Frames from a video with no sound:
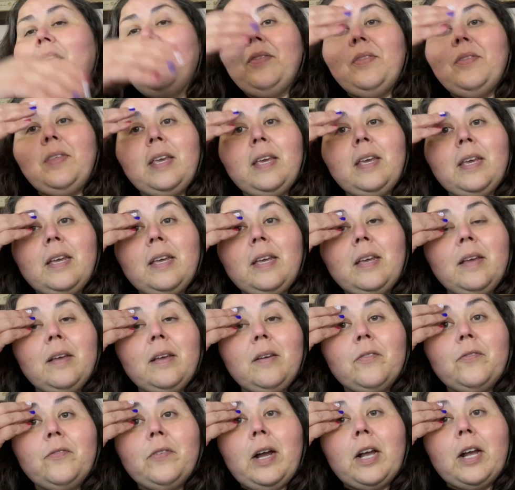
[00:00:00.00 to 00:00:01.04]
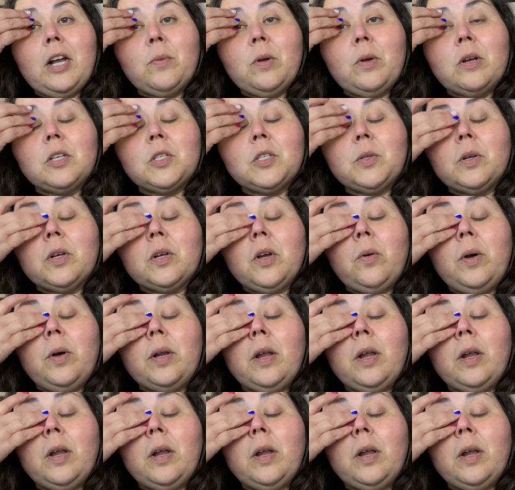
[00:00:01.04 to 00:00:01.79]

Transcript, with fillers: The fireworks are going